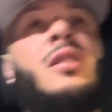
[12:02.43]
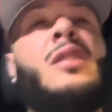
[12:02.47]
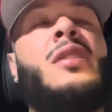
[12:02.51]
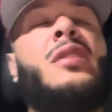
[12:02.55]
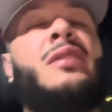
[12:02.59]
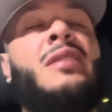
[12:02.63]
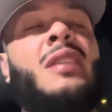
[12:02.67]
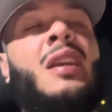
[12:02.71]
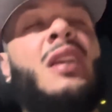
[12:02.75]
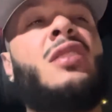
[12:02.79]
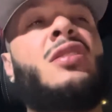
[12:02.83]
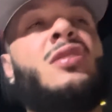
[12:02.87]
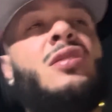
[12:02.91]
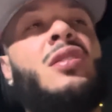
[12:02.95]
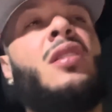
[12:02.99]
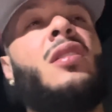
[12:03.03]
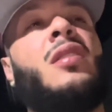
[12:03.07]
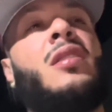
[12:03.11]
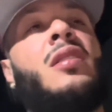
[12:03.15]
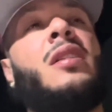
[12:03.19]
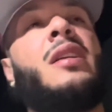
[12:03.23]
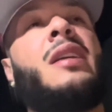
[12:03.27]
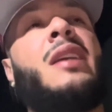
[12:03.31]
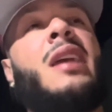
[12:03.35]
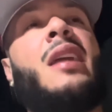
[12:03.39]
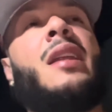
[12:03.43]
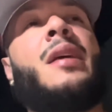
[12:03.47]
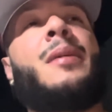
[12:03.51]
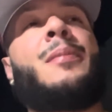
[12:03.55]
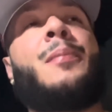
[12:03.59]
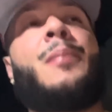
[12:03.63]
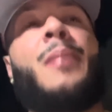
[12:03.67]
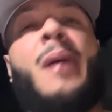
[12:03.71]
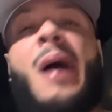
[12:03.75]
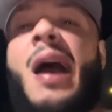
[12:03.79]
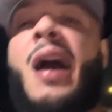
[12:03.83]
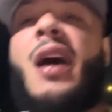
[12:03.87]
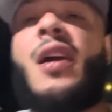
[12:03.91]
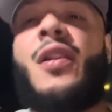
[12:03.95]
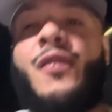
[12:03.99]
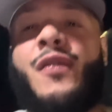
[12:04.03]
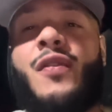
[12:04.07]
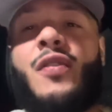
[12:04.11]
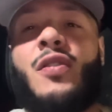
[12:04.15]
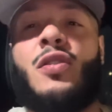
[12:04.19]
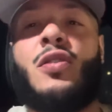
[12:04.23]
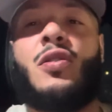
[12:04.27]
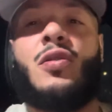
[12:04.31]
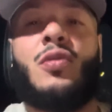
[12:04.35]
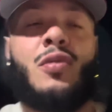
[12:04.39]
things start getting bad for
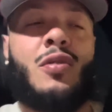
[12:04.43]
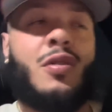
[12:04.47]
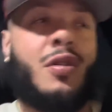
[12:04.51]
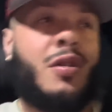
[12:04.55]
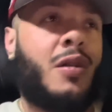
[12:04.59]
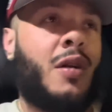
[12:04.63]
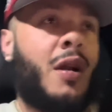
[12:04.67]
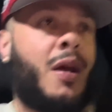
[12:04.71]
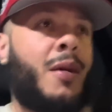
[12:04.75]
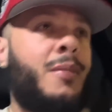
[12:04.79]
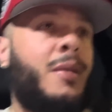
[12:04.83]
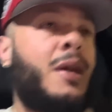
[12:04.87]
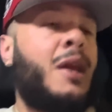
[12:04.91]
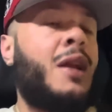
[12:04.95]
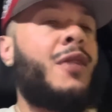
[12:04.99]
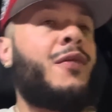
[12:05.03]
you. You know what I mean?